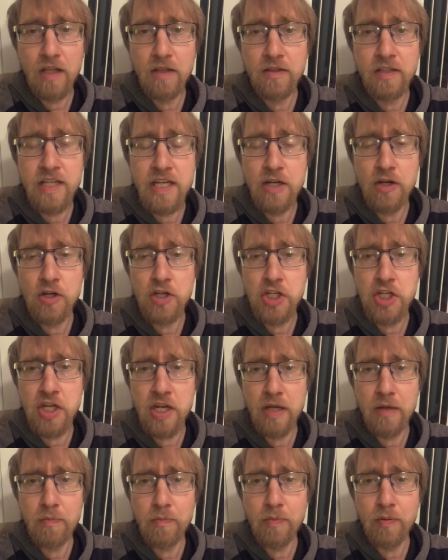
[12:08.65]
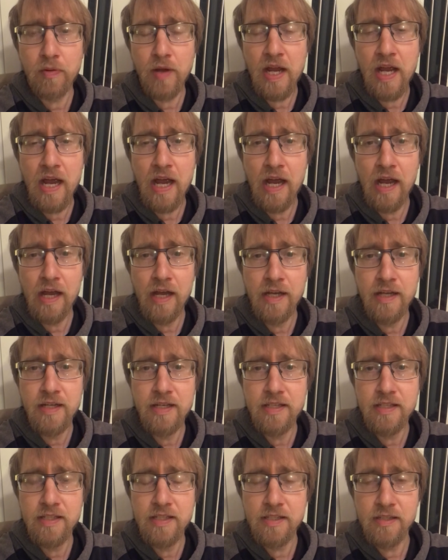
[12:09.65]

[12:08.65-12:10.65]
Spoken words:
leadership and